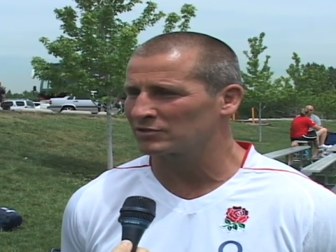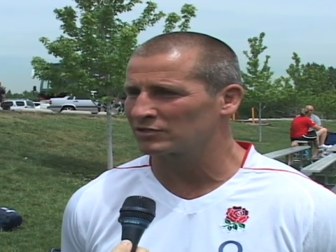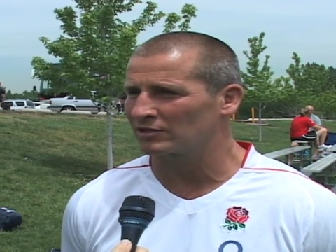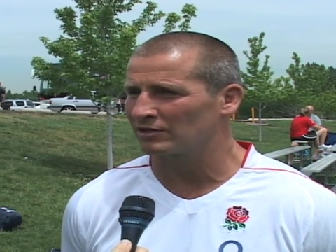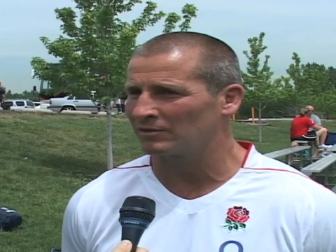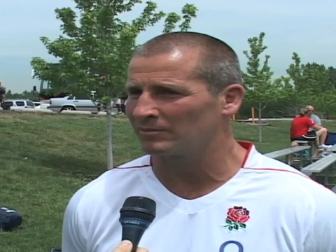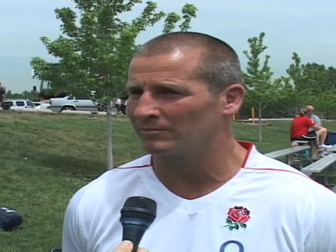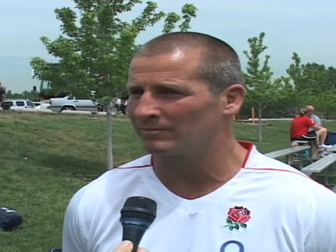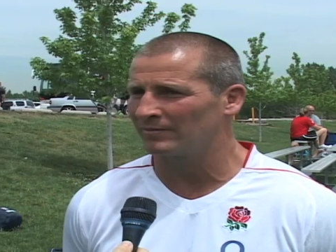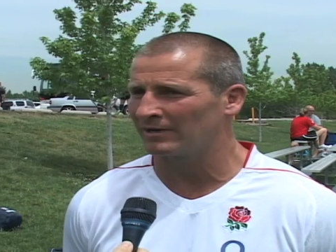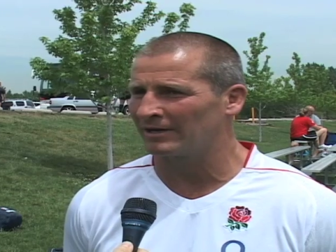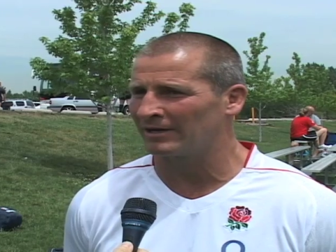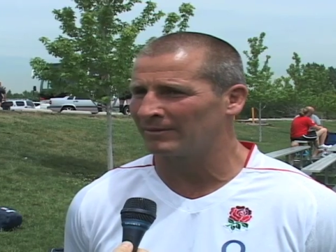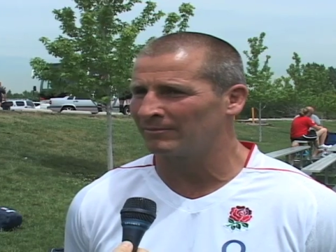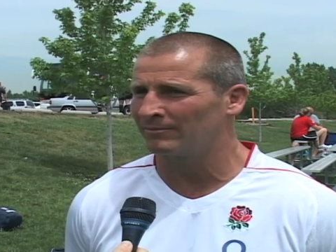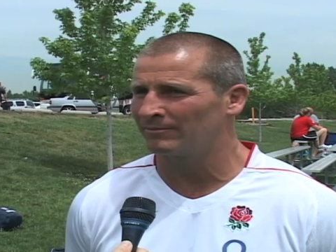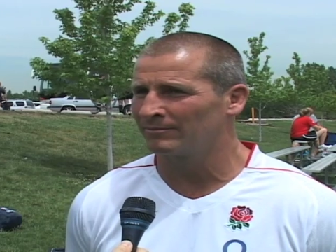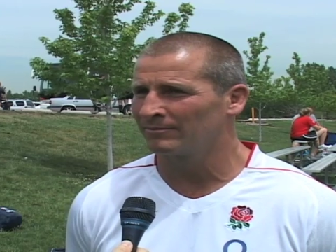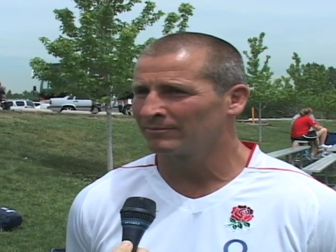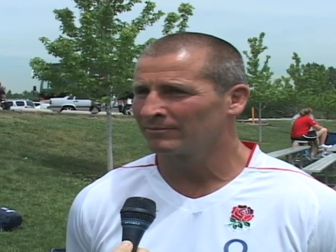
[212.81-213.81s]
So,
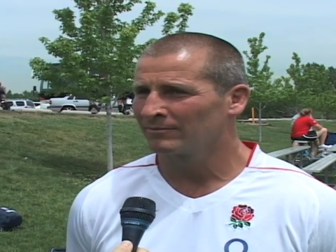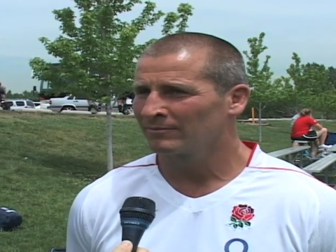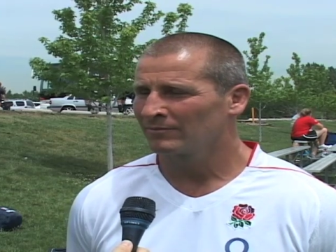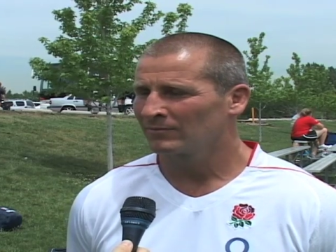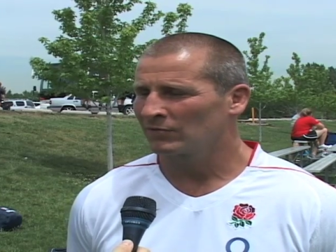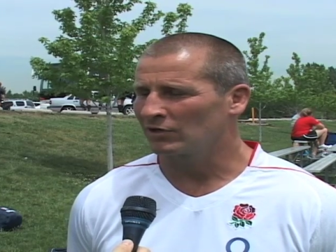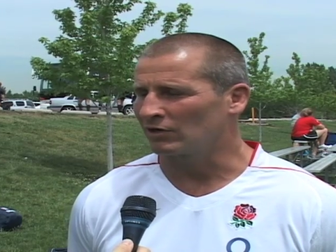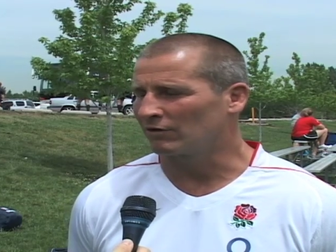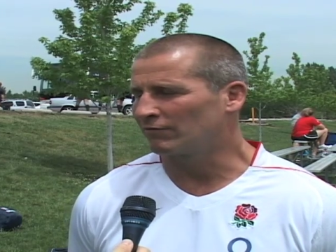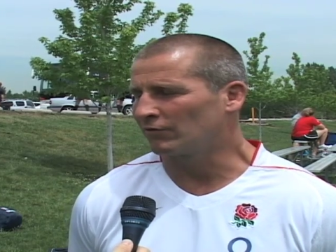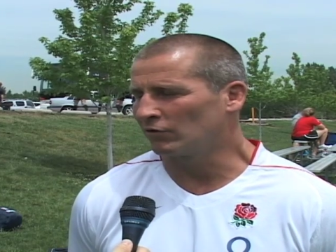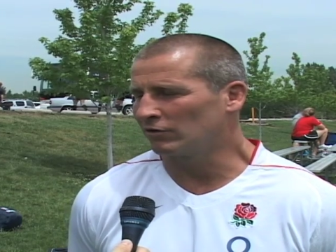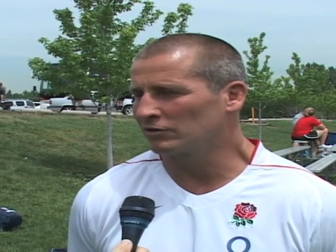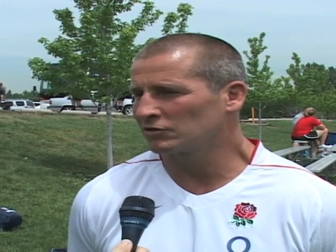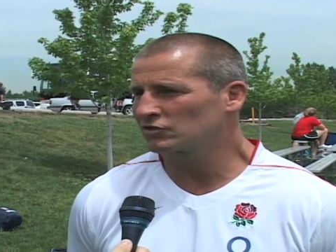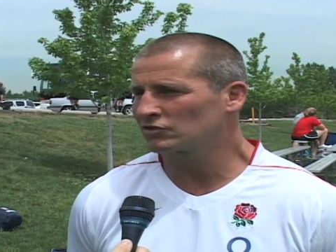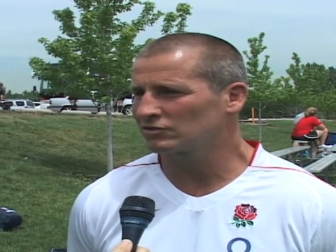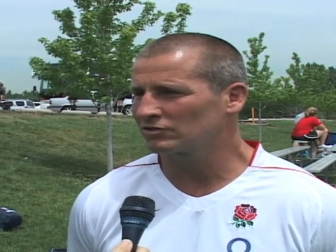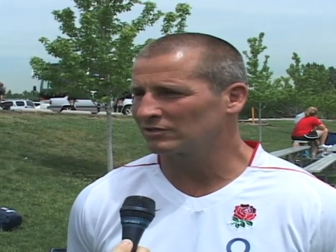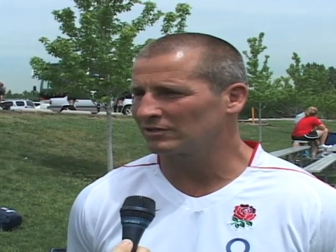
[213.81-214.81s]
for
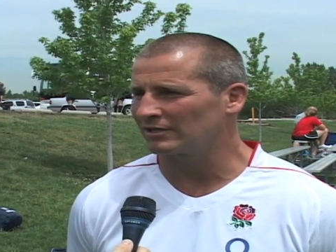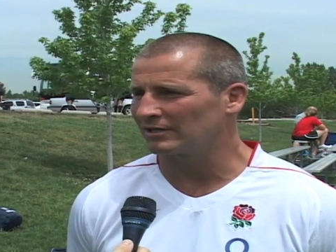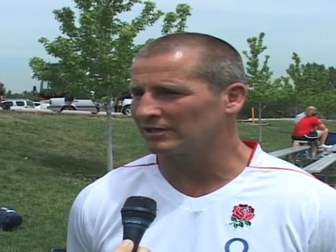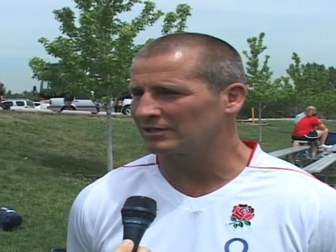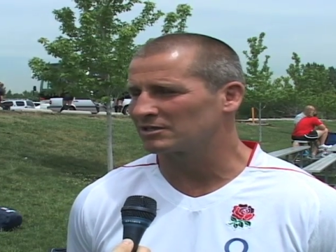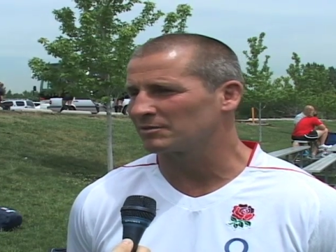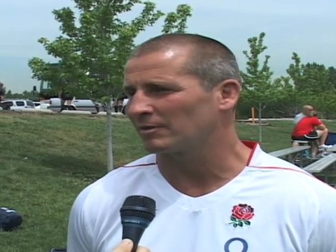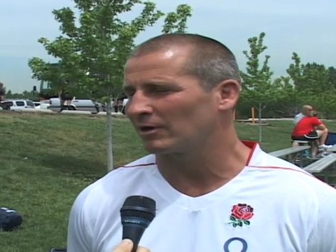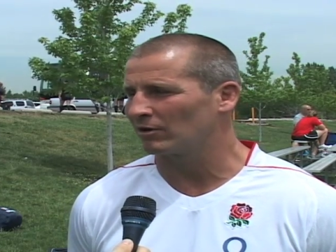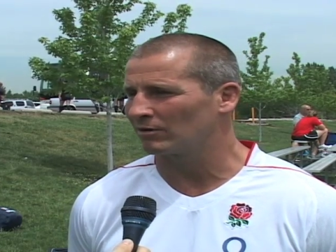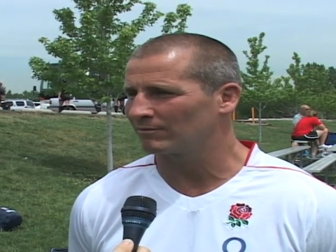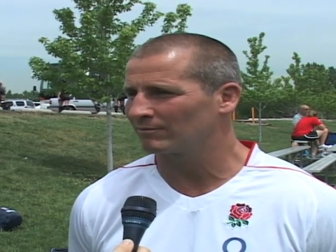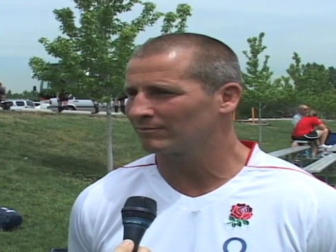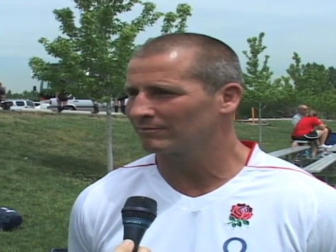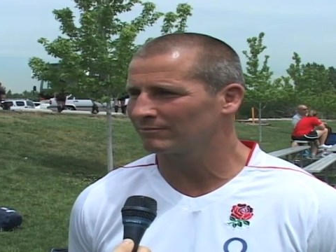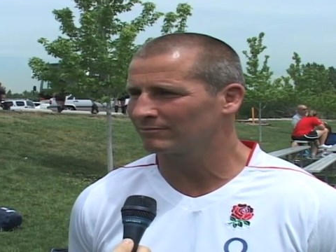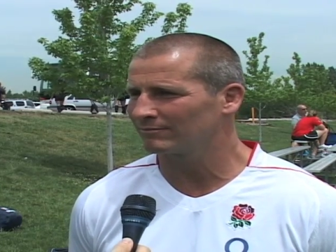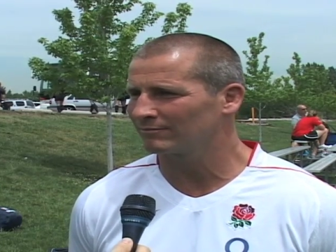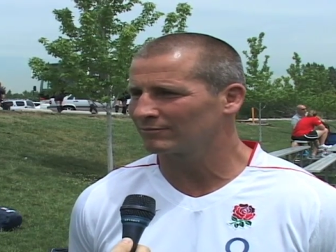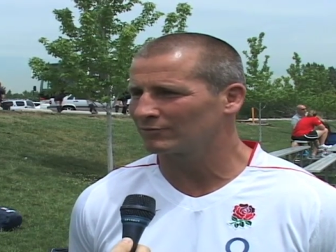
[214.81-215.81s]
us, it's about
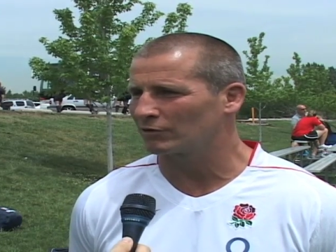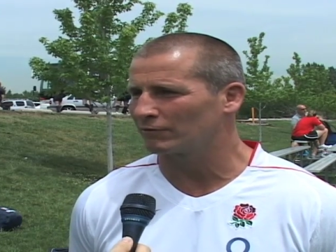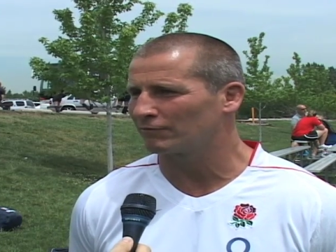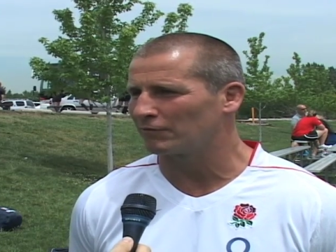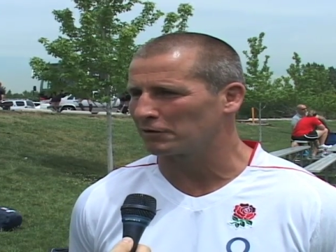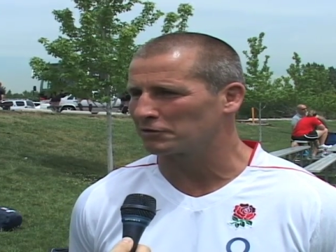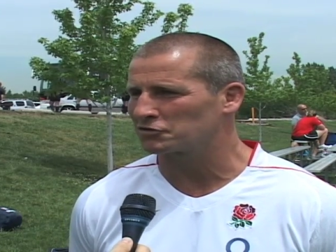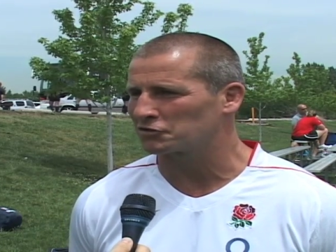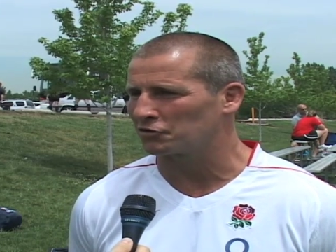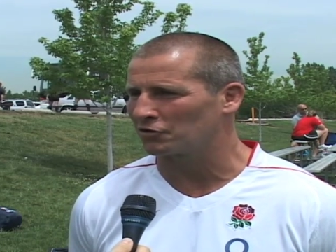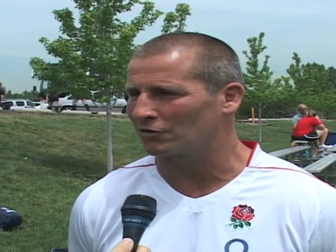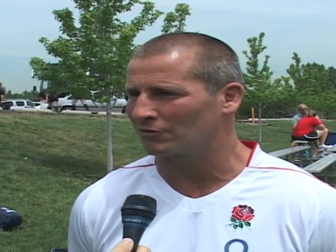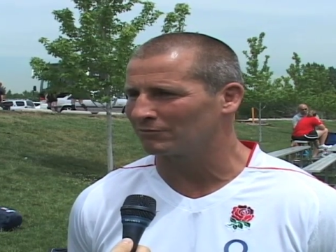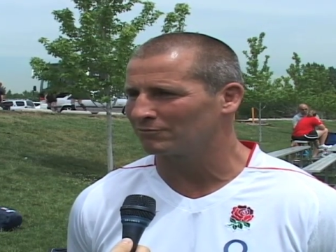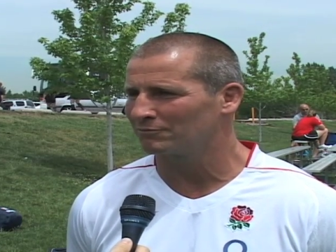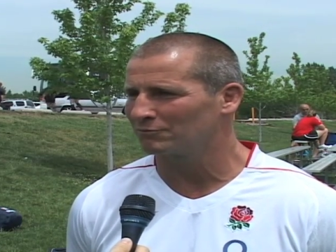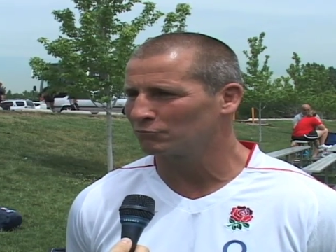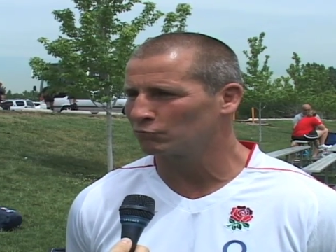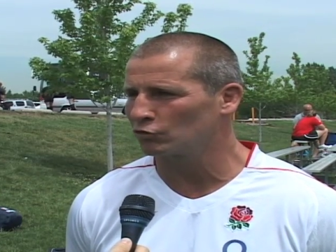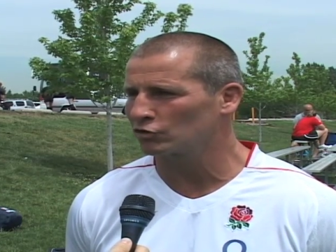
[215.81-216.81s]
focusing
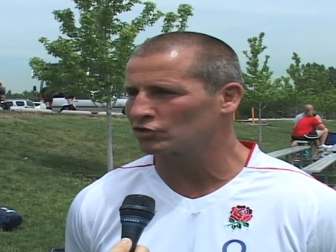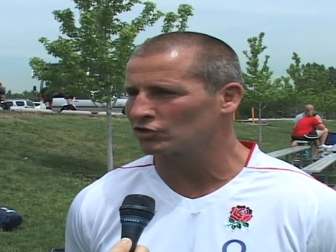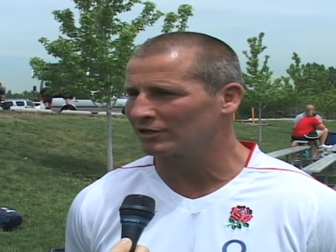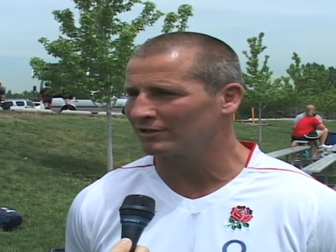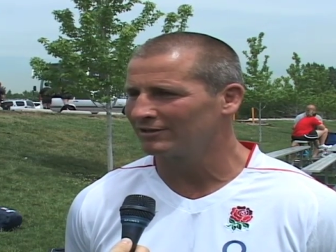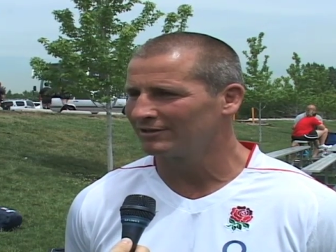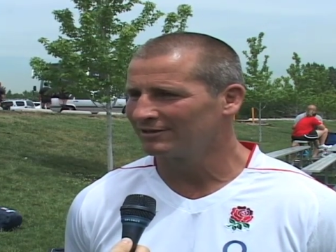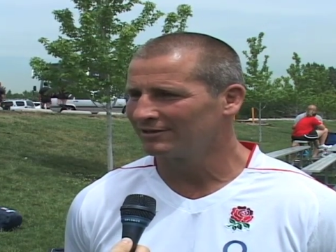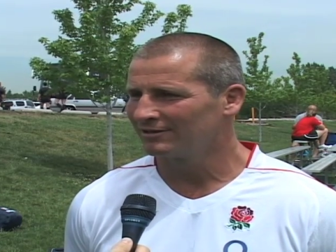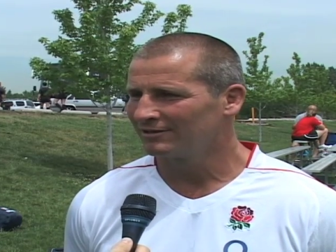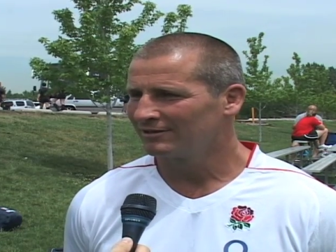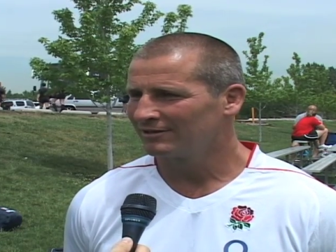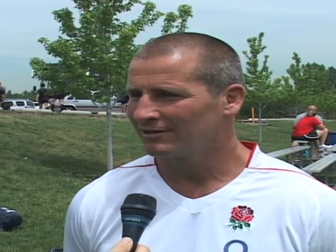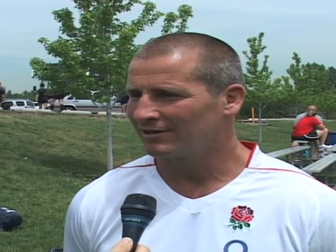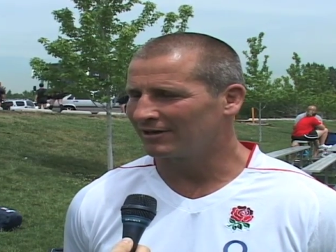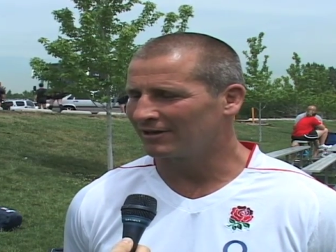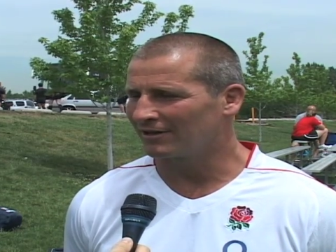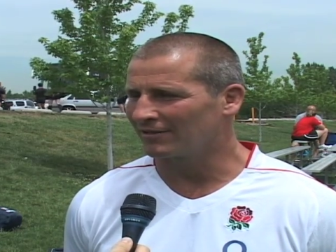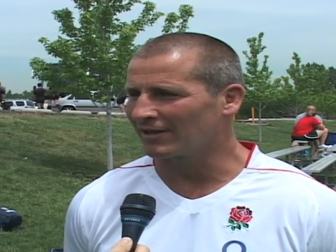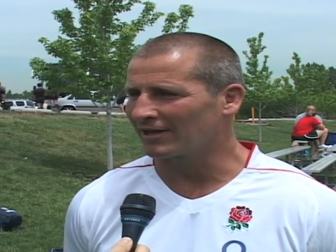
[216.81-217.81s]
on Russia
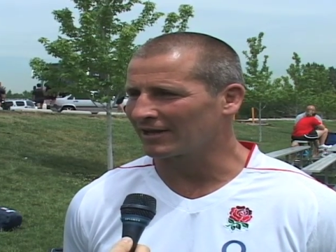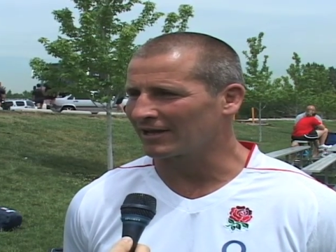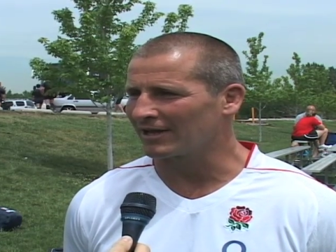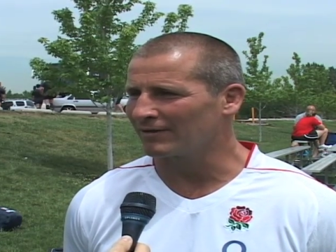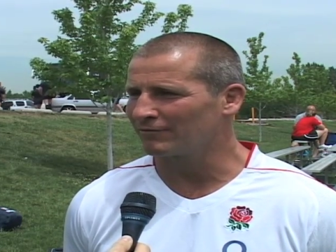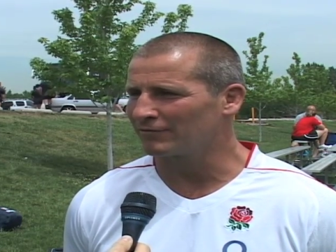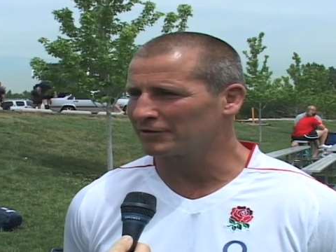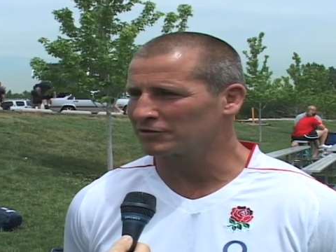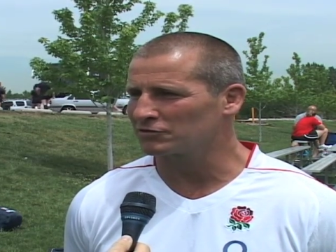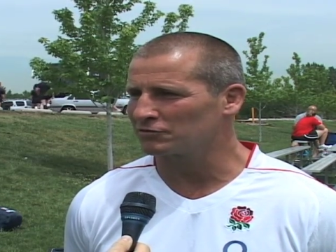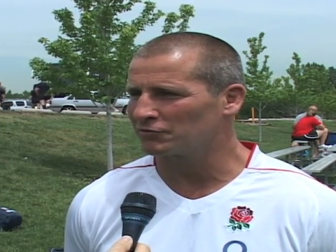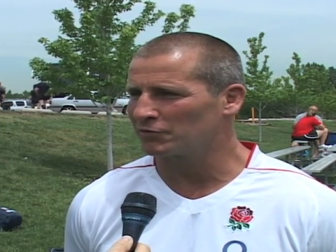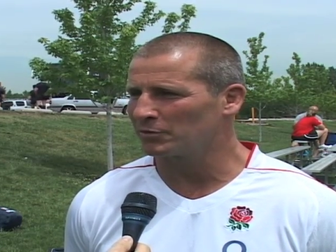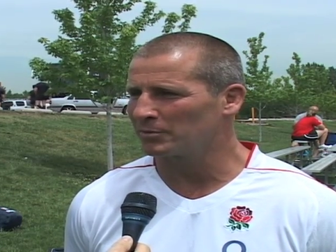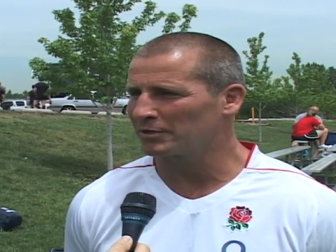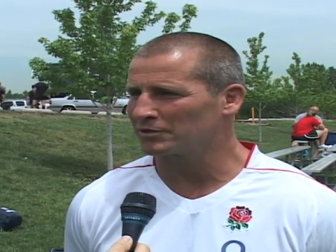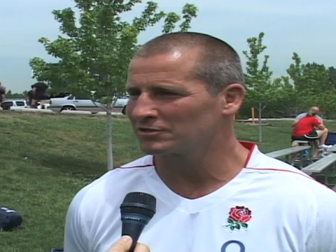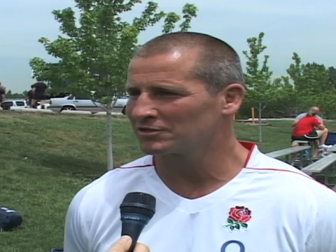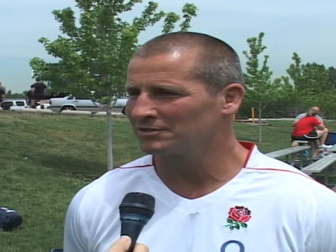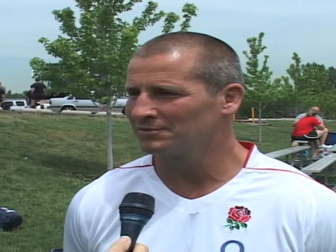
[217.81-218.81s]
and that game first and
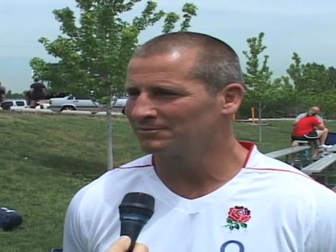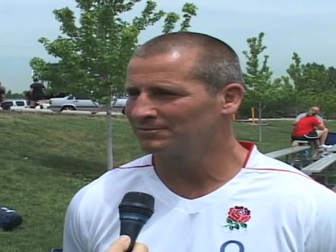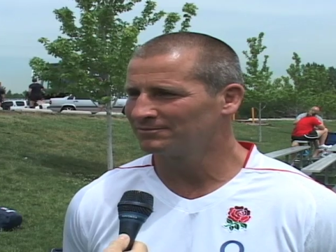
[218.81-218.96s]
foremost.